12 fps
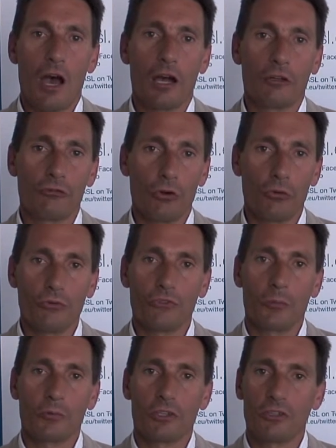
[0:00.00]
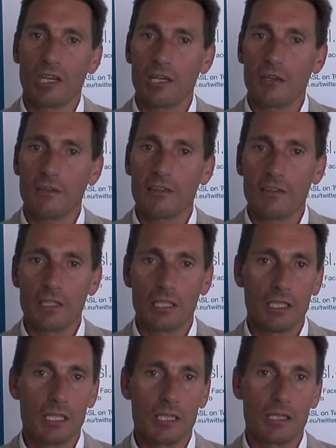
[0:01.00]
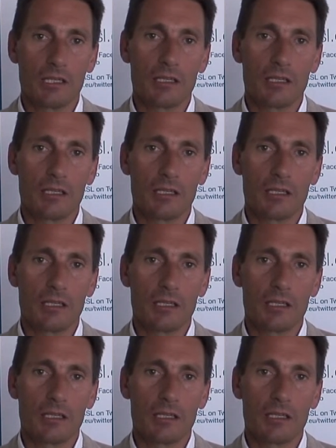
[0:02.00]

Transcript: are grown subcutaneously